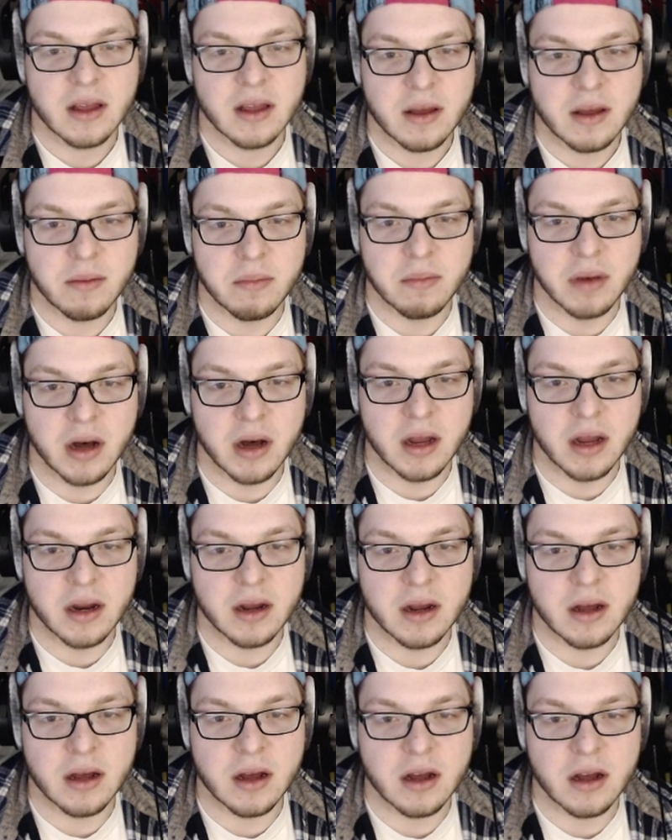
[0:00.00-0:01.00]
but
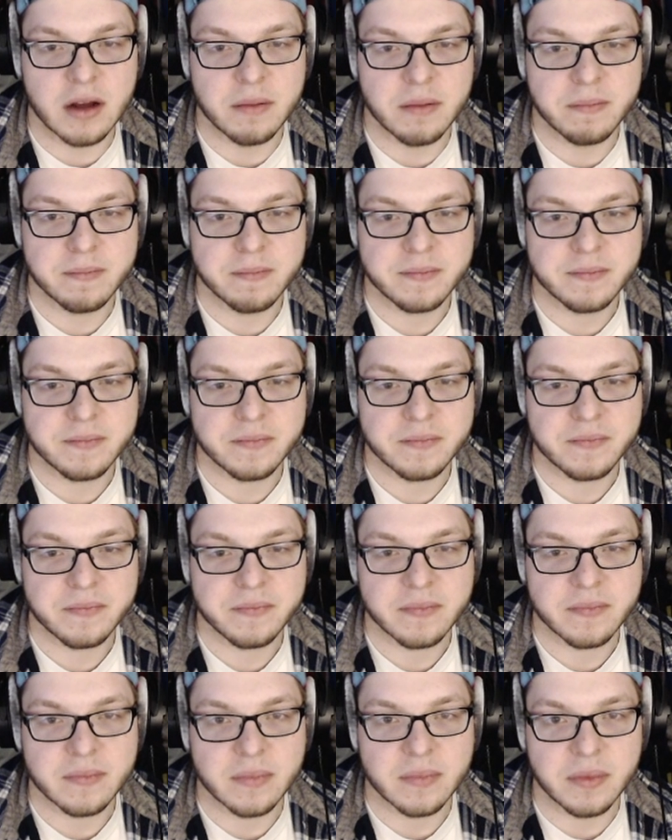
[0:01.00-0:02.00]

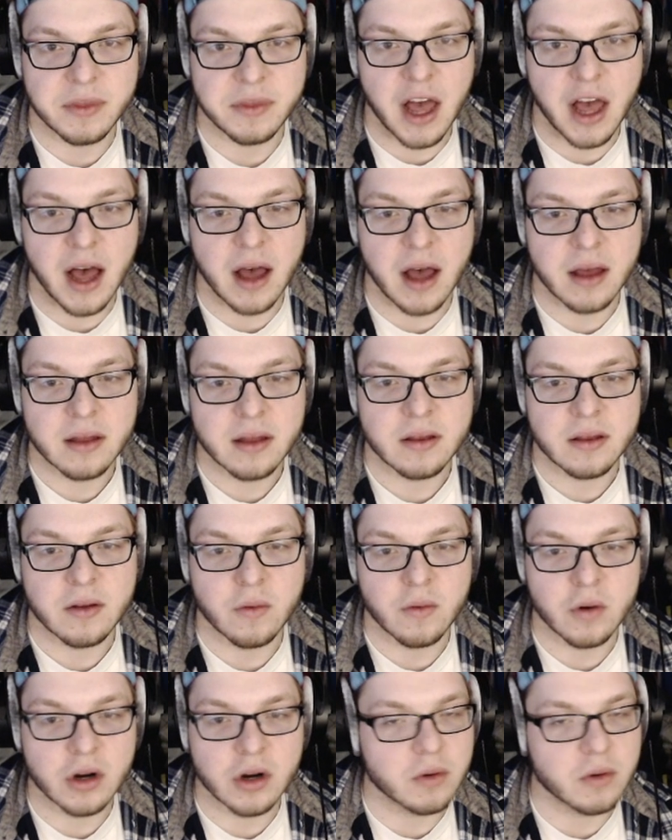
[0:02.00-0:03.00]
nah,
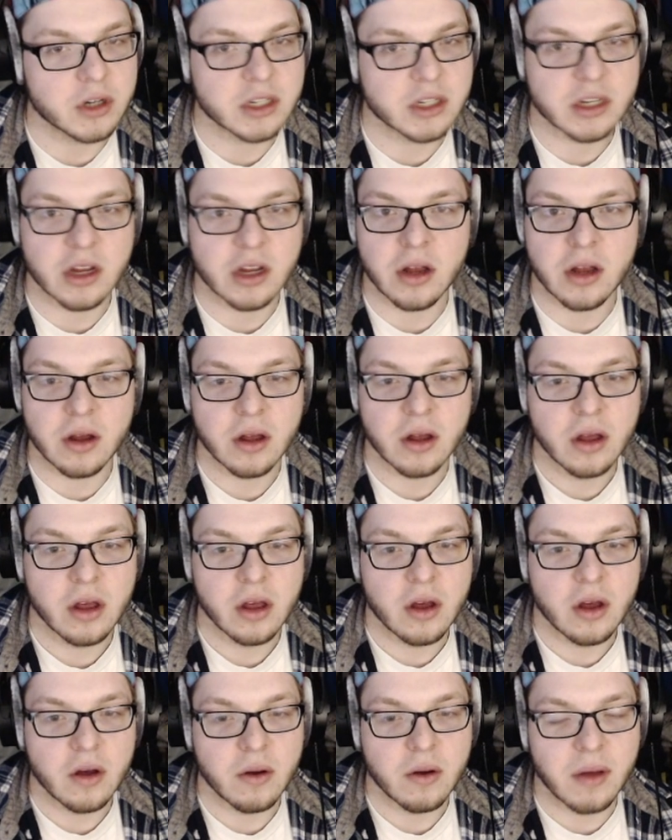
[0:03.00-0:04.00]
we're just gonna.
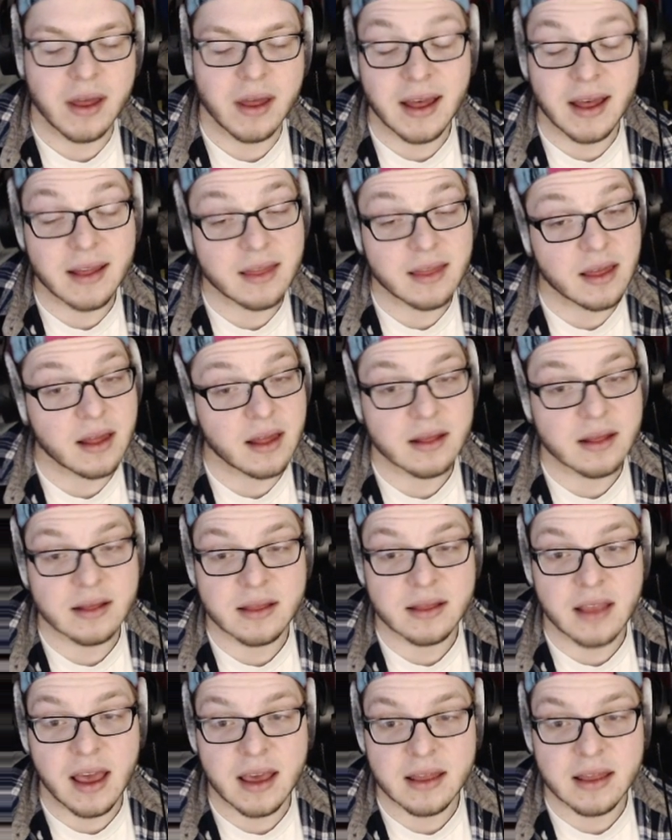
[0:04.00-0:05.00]
At the end of
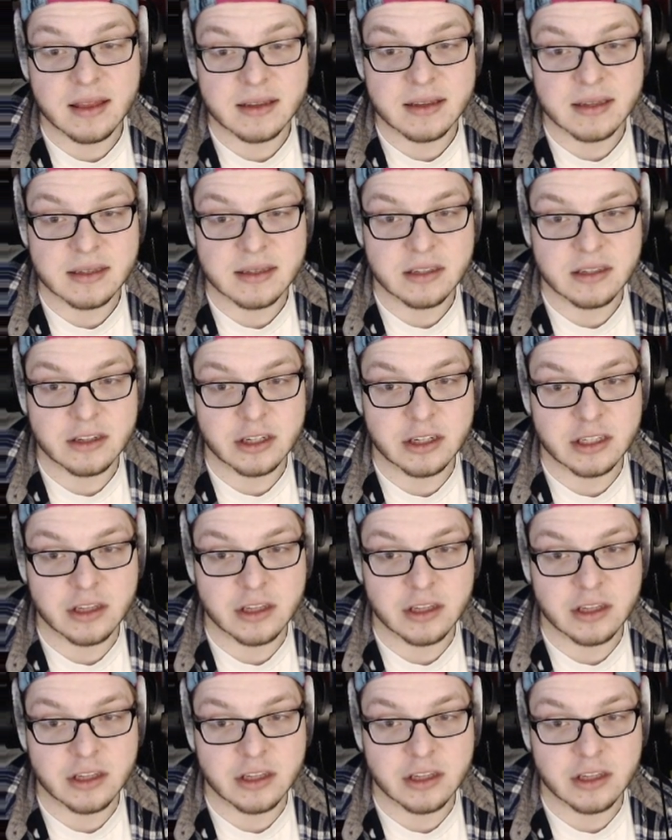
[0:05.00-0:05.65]
the day, this is just to